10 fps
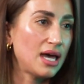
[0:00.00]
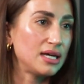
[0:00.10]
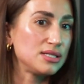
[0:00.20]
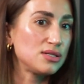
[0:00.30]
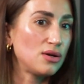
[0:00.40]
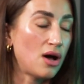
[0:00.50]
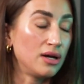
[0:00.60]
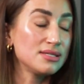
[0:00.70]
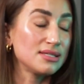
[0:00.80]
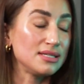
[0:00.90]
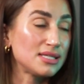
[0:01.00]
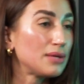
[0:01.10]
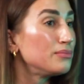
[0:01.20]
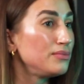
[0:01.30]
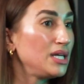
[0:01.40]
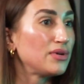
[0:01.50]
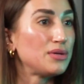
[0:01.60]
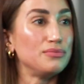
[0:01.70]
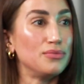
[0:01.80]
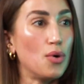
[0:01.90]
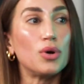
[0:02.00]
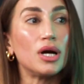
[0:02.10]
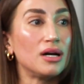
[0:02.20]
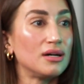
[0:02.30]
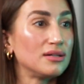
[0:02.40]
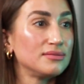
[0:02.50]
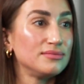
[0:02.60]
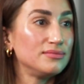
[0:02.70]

And honestly, some even more